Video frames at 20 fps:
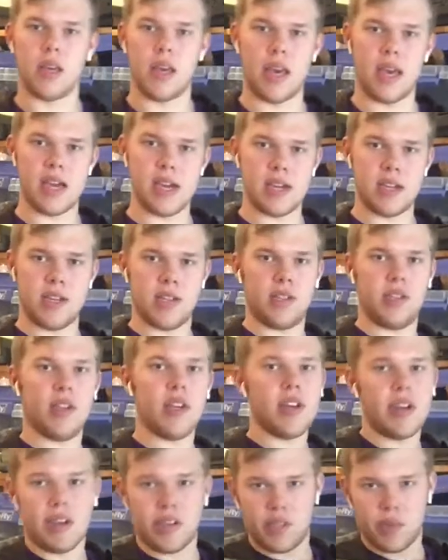And
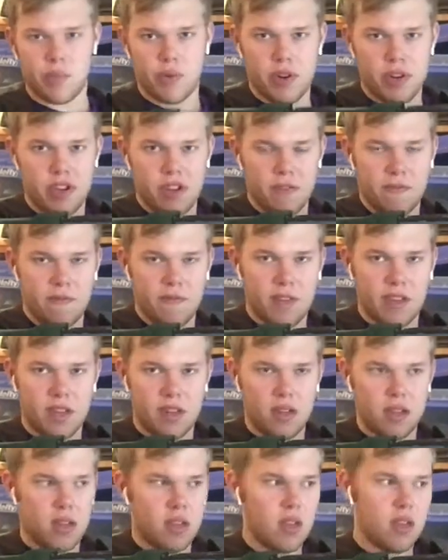it's a pretty good fit.